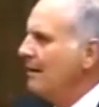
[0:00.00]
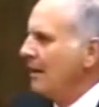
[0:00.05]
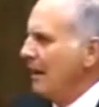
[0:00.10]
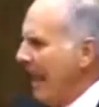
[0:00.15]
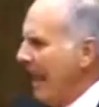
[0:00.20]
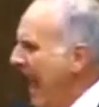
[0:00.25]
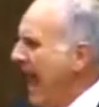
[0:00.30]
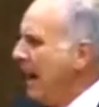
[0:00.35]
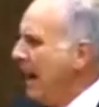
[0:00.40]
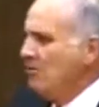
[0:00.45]

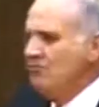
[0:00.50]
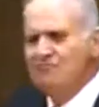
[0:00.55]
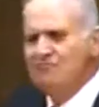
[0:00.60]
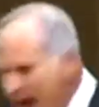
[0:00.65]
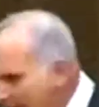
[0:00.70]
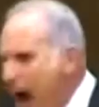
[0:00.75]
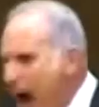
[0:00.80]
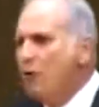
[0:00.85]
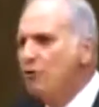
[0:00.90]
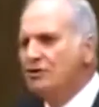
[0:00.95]
Hell
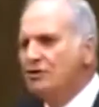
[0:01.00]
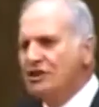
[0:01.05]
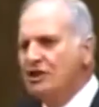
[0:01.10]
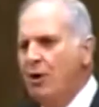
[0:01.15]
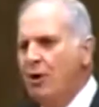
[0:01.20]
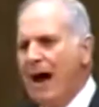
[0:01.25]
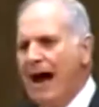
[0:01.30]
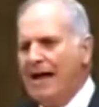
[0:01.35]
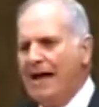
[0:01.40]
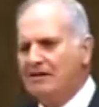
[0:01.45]
knows
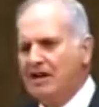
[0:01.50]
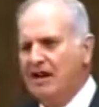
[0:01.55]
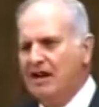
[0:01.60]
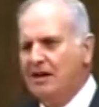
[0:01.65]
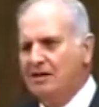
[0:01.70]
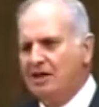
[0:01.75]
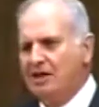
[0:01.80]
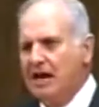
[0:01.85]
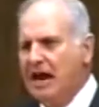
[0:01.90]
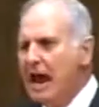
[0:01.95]
no
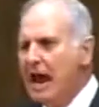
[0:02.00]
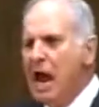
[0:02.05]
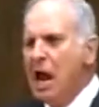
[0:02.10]
identity.